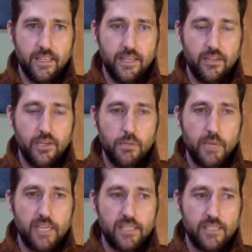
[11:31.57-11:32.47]
Do your
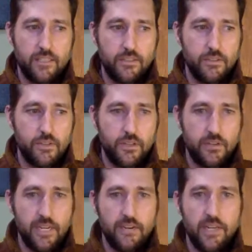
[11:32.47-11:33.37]
best to turn
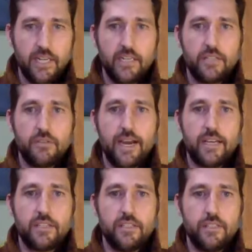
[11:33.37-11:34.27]
down any
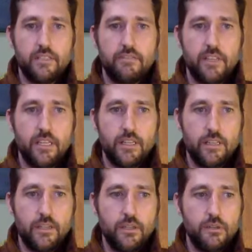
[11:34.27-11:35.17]
distractions. If the
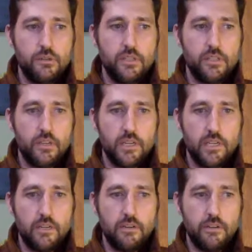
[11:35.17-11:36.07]
news is
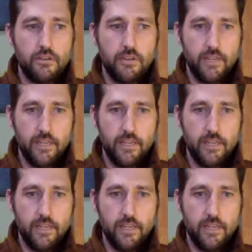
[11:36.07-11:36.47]
on or